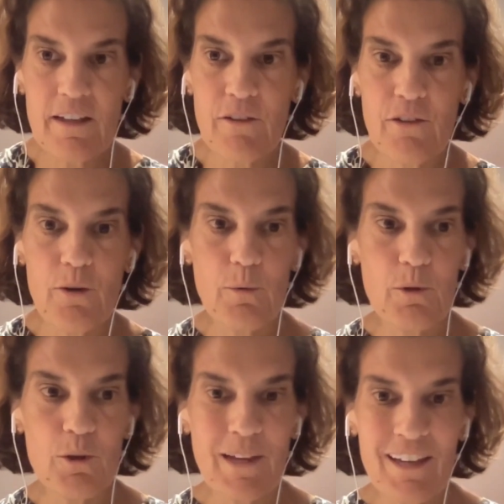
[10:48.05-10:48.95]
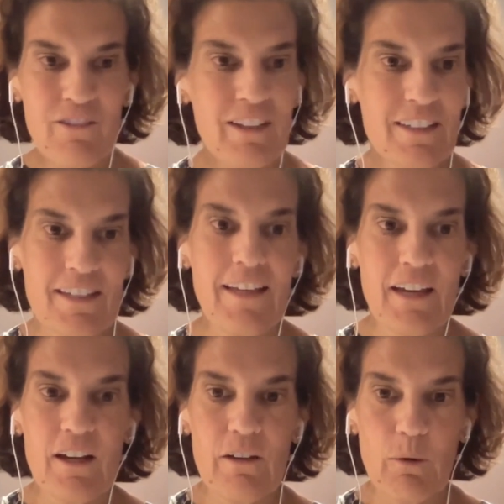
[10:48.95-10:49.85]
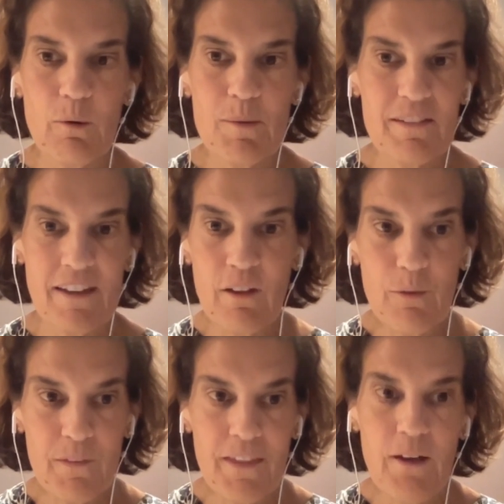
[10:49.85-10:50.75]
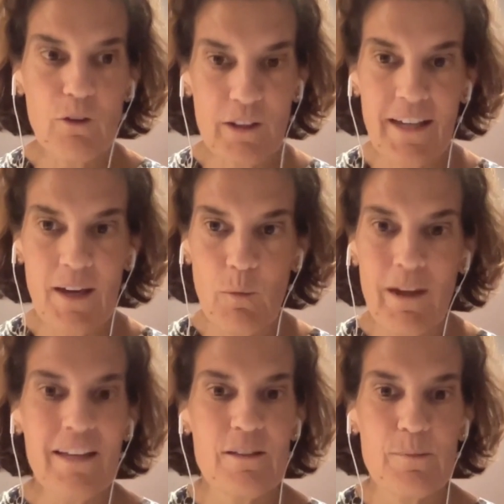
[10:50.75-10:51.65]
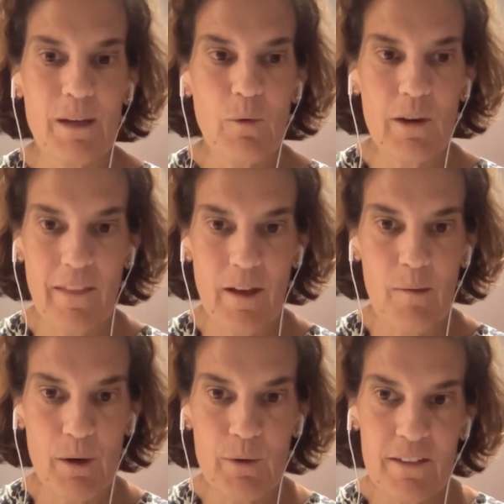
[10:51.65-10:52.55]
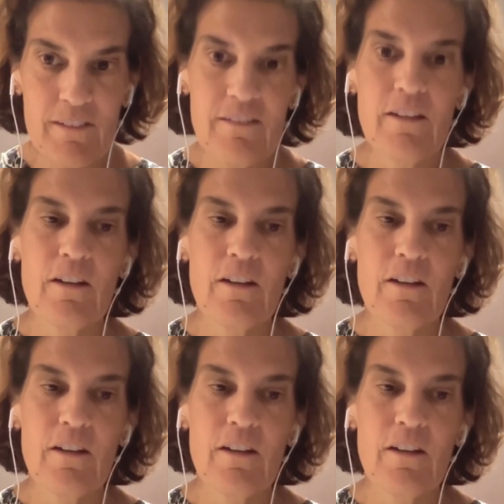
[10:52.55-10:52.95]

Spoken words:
And so you can't really take care of a woman's health without looking at weight as being one of the components.